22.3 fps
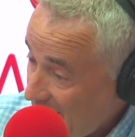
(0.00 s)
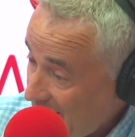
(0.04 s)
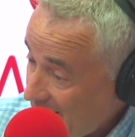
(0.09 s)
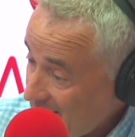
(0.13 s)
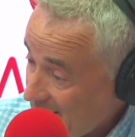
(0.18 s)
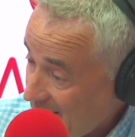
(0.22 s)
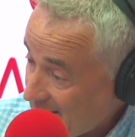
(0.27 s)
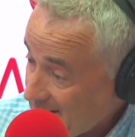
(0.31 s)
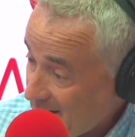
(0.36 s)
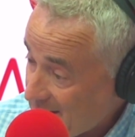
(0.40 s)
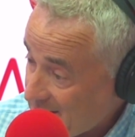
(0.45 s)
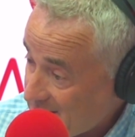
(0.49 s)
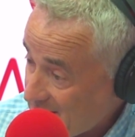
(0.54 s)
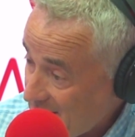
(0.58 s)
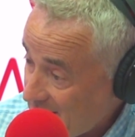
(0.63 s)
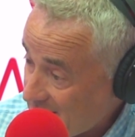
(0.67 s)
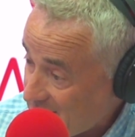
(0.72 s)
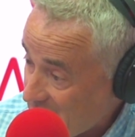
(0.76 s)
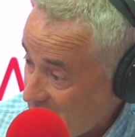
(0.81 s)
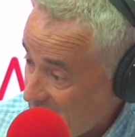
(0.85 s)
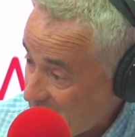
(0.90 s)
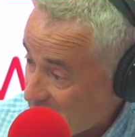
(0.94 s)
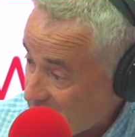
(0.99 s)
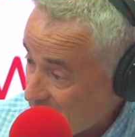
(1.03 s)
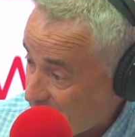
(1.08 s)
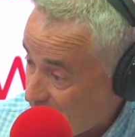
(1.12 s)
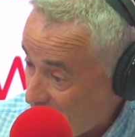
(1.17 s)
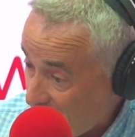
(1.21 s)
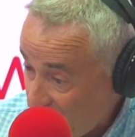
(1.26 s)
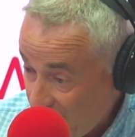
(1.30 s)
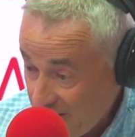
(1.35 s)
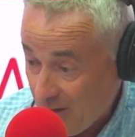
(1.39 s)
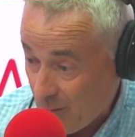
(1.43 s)
It's a
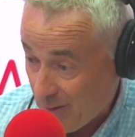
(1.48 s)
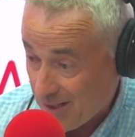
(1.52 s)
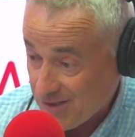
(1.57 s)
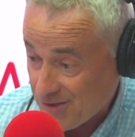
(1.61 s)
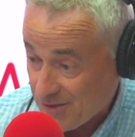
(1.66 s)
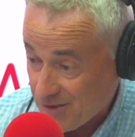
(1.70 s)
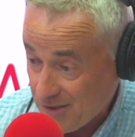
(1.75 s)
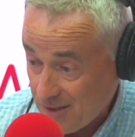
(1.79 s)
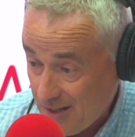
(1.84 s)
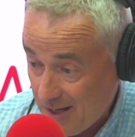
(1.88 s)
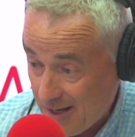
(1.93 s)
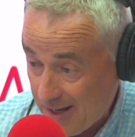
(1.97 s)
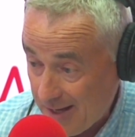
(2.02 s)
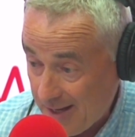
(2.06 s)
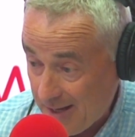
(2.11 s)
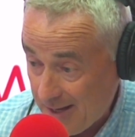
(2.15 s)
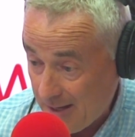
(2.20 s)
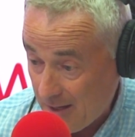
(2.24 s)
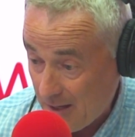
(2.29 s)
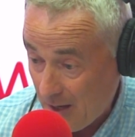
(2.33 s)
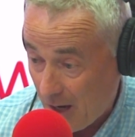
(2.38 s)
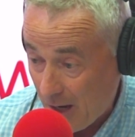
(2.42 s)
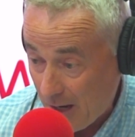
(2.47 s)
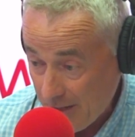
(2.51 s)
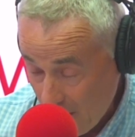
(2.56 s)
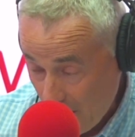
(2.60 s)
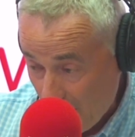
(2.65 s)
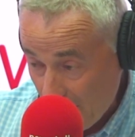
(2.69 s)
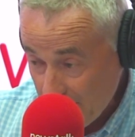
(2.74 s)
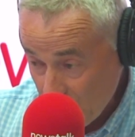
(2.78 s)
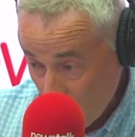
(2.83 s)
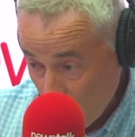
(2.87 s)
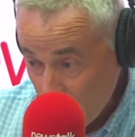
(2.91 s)
burning question.
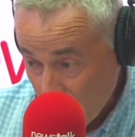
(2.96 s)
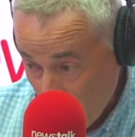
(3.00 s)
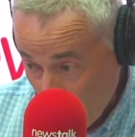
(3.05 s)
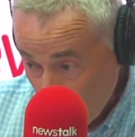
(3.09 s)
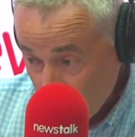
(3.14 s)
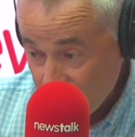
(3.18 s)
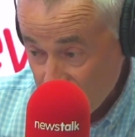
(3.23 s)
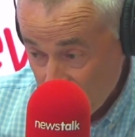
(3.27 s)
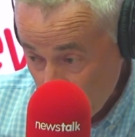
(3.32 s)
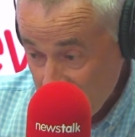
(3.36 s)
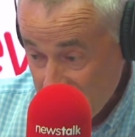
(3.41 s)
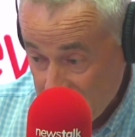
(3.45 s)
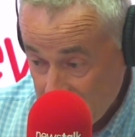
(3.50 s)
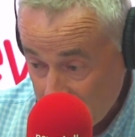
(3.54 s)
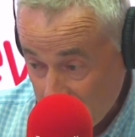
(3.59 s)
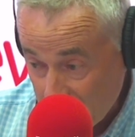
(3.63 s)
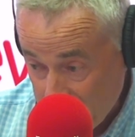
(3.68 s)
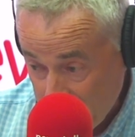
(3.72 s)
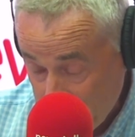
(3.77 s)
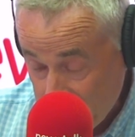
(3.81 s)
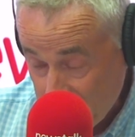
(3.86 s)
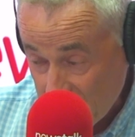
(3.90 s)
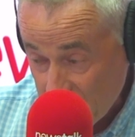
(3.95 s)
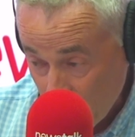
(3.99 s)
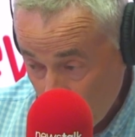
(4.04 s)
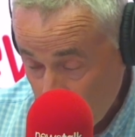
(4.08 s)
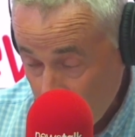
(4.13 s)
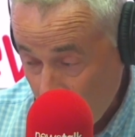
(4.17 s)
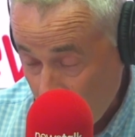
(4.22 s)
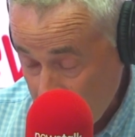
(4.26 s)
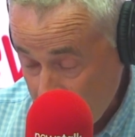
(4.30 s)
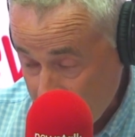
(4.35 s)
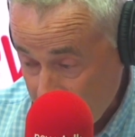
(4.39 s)
I know most reasonable people,
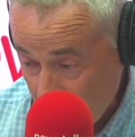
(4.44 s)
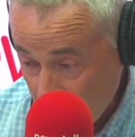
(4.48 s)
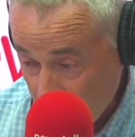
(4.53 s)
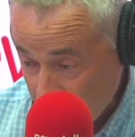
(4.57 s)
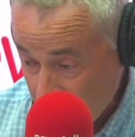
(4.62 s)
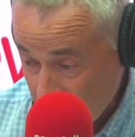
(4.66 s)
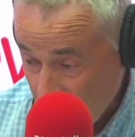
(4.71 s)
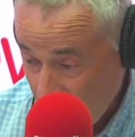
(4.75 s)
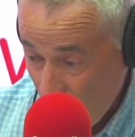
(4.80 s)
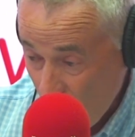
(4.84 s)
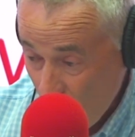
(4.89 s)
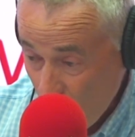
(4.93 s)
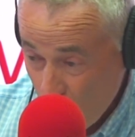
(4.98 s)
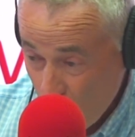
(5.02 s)
you and I included,